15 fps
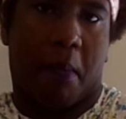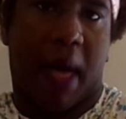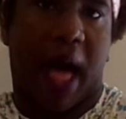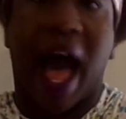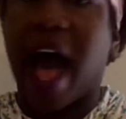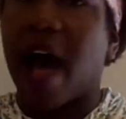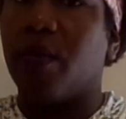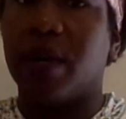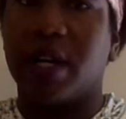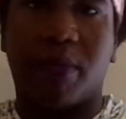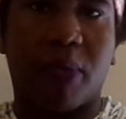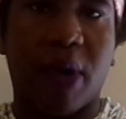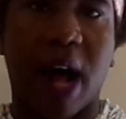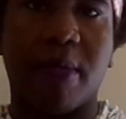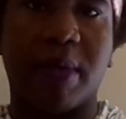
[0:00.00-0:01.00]
I would
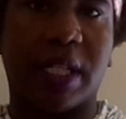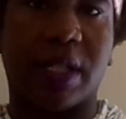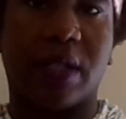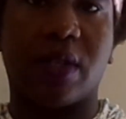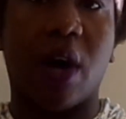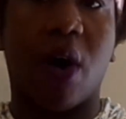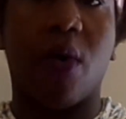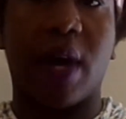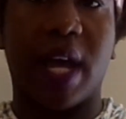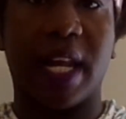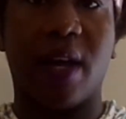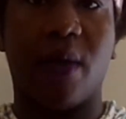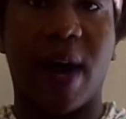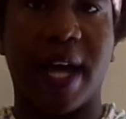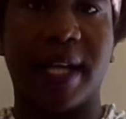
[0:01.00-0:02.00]
have probably told
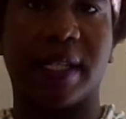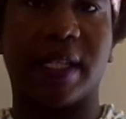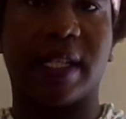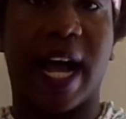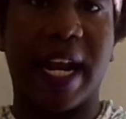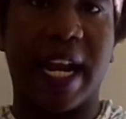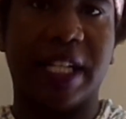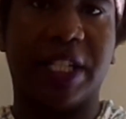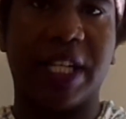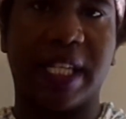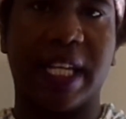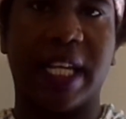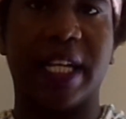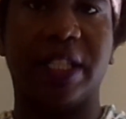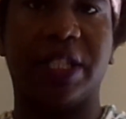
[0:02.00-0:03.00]
anyways and stuff like that just
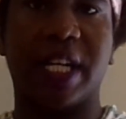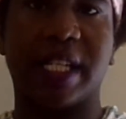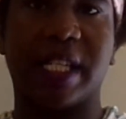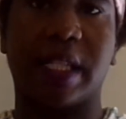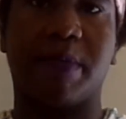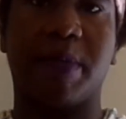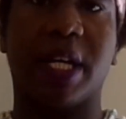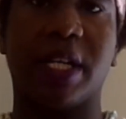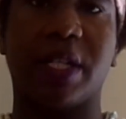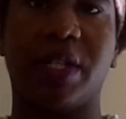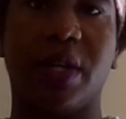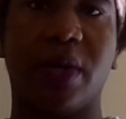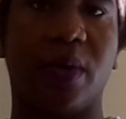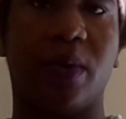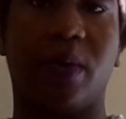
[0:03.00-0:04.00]
to get justice. Because,
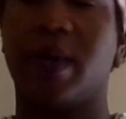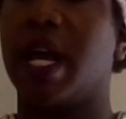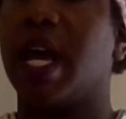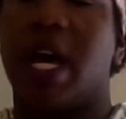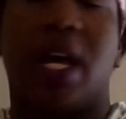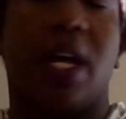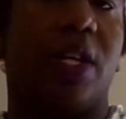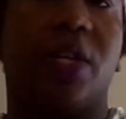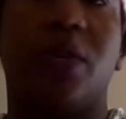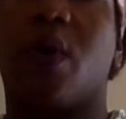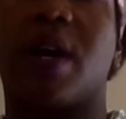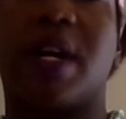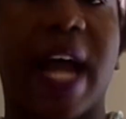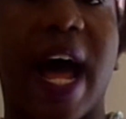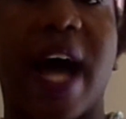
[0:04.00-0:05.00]
dude, you
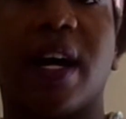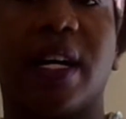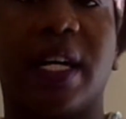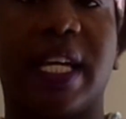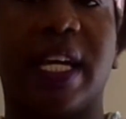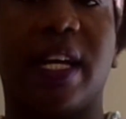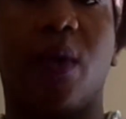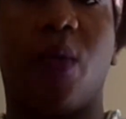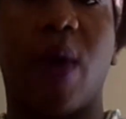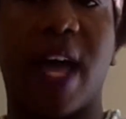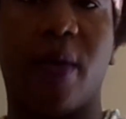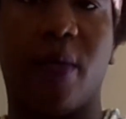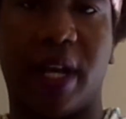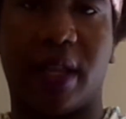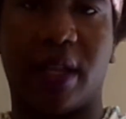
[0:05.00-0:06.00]
are not going to get
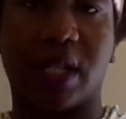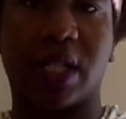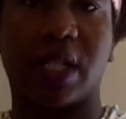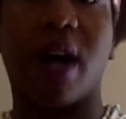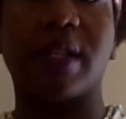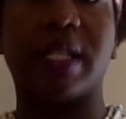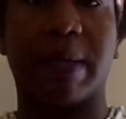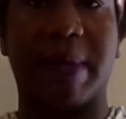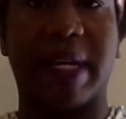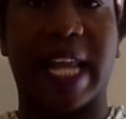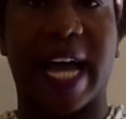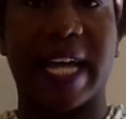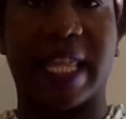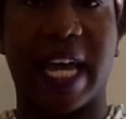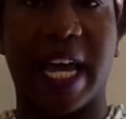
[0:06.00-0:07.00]
away with assaulting me
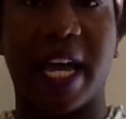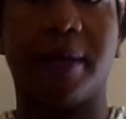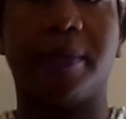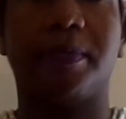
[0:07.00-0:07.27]
like that.